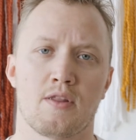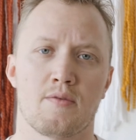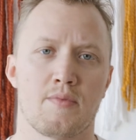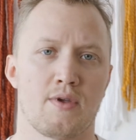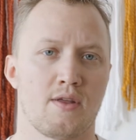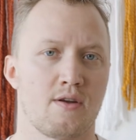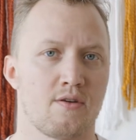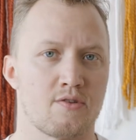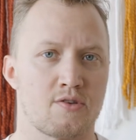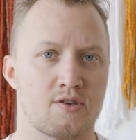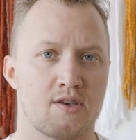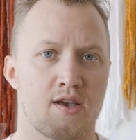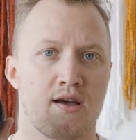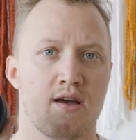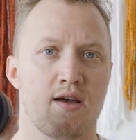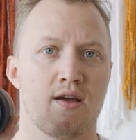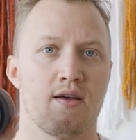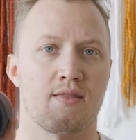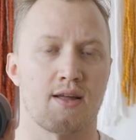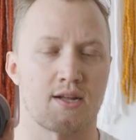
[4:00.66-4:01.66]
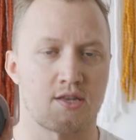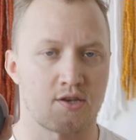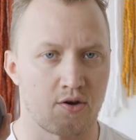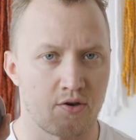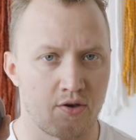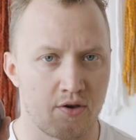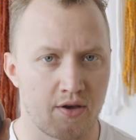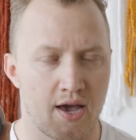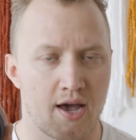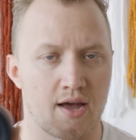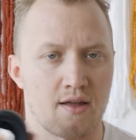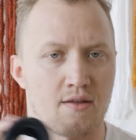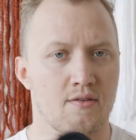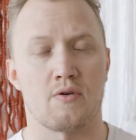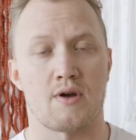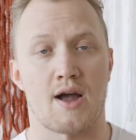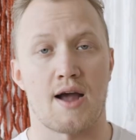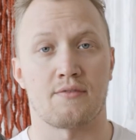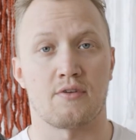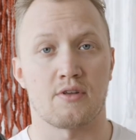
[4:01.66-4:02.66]
millimeters, that's all you get. You
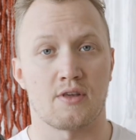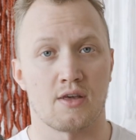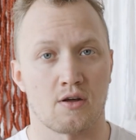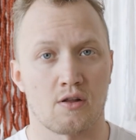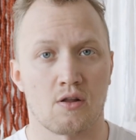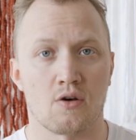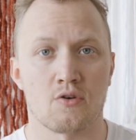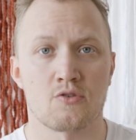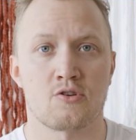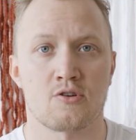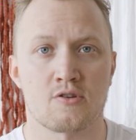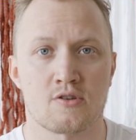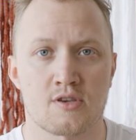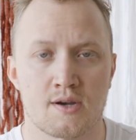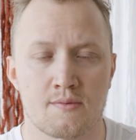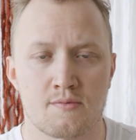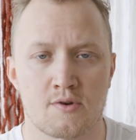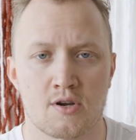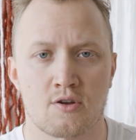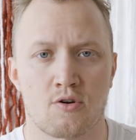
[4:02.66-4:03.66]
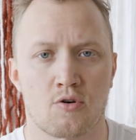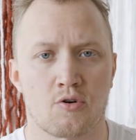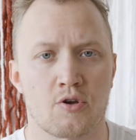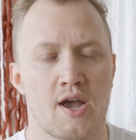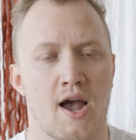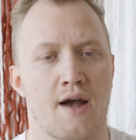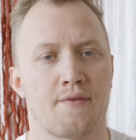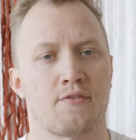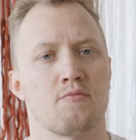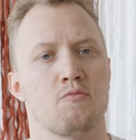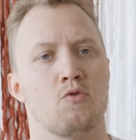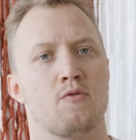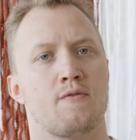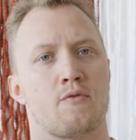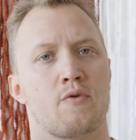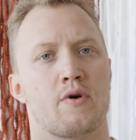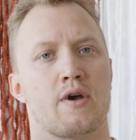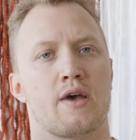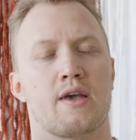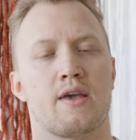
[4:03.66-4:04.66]
either have to get close to your subject or you have to move
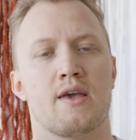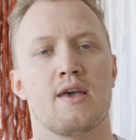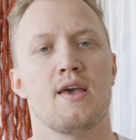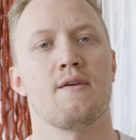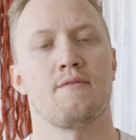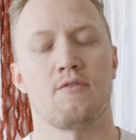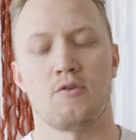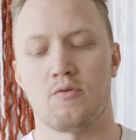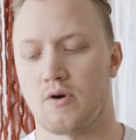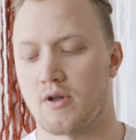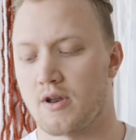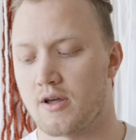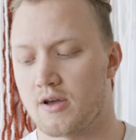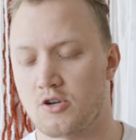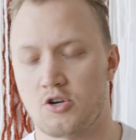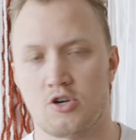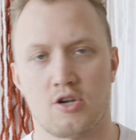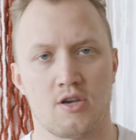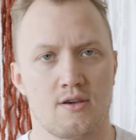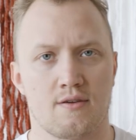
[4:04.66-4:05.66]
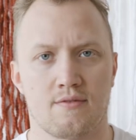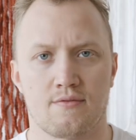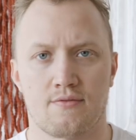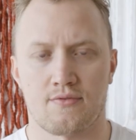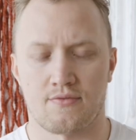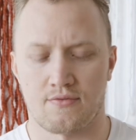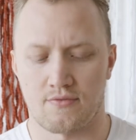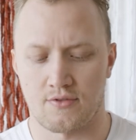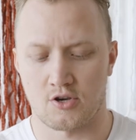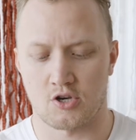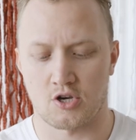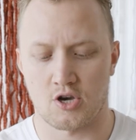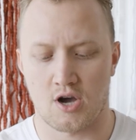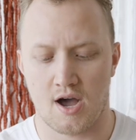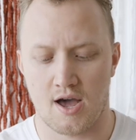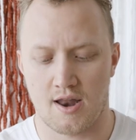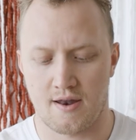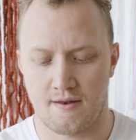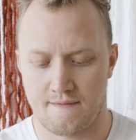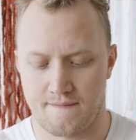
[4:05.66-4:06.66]
away if you want to achieve the
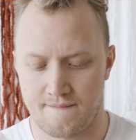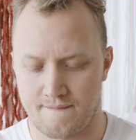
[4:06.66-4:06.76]
shot.